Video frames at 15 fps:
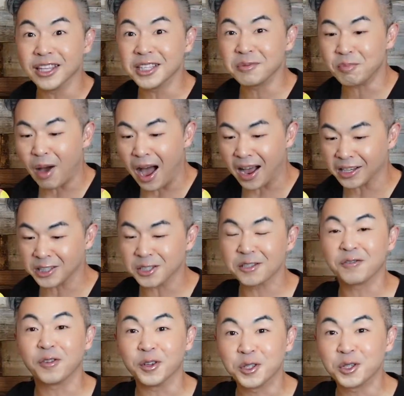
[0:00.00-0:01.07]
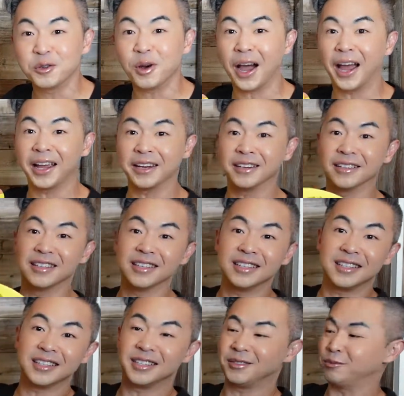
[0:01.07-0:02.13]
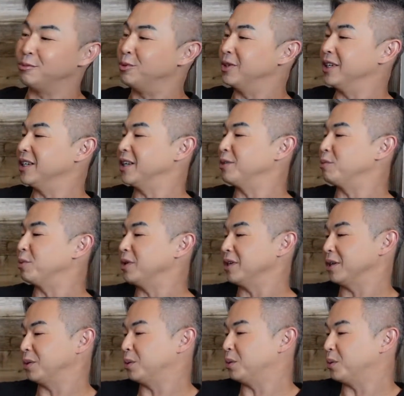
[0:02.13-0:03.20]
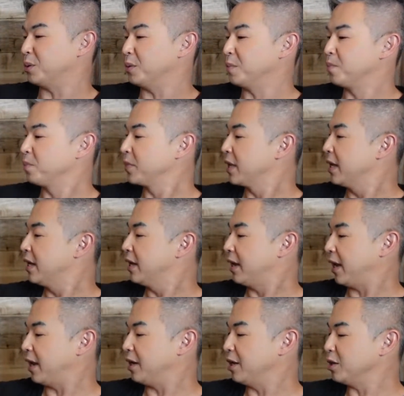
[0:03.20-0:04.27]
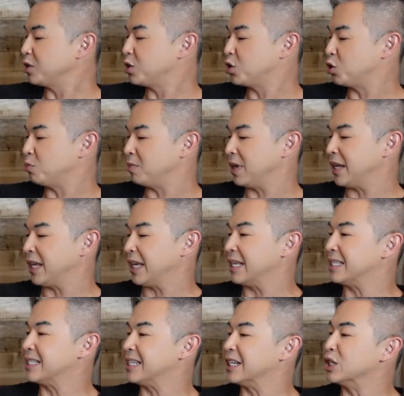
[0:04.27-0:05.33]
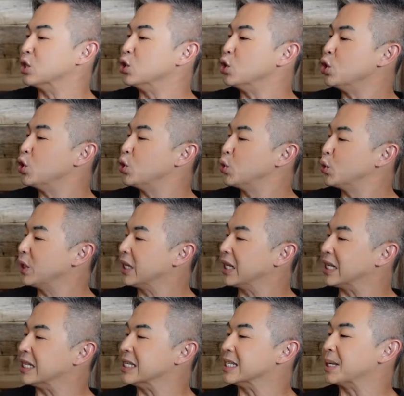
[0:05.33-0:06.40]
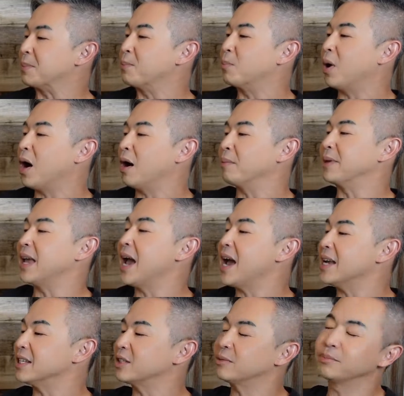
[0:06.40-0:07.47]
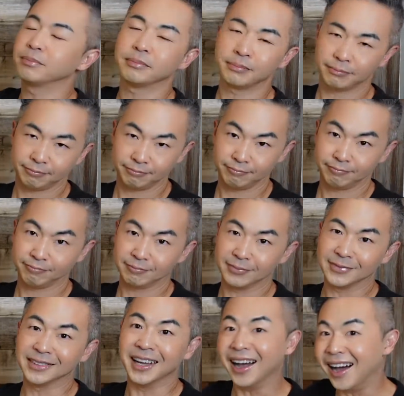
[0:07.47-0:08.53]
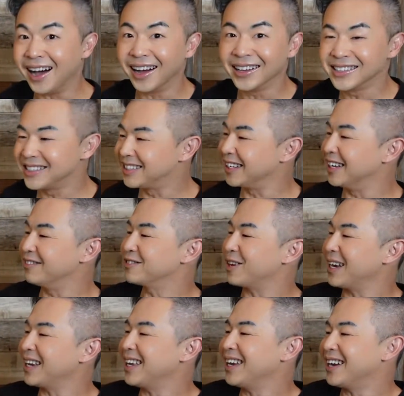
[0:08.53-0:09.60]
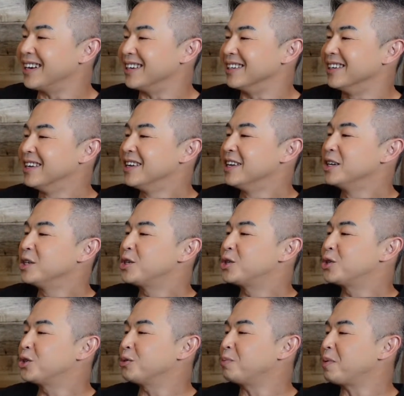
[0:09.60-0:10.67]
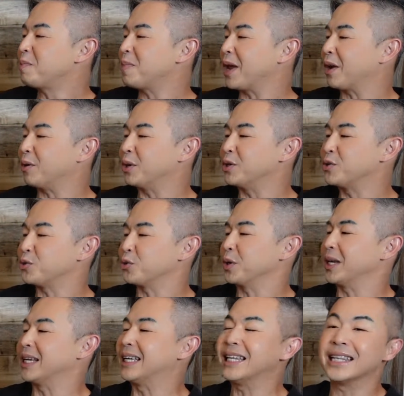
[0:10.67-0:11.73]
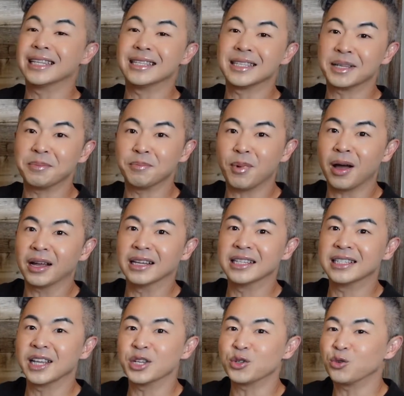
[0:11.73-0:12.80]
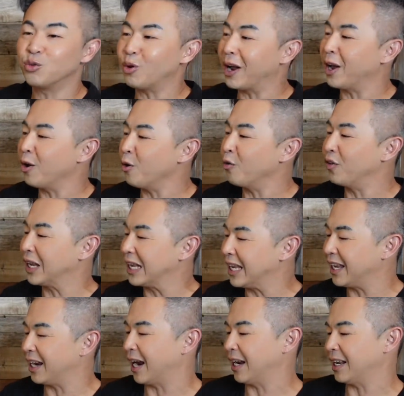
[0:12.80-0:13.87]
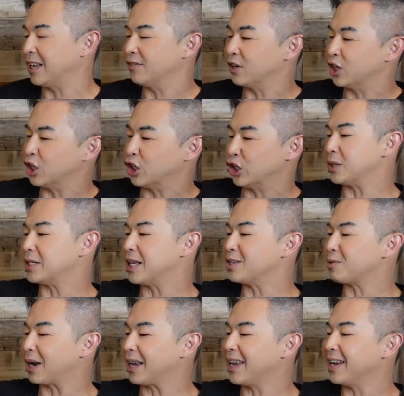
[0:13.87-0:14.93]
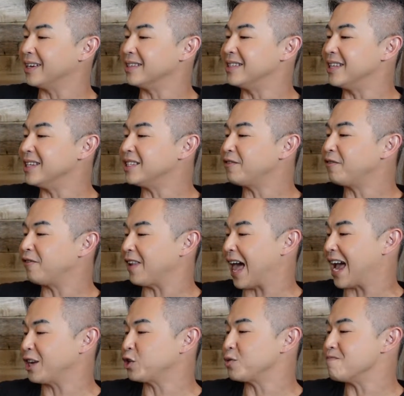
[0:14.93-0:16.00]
this box is for 2 items. This is really, really cool. It looks to me it's their new cleansing balm. Yes, duh, Steve's right here. Super Berry Dream Cleansing Balm. It says right over here. I didn't even look. It says right here, this flash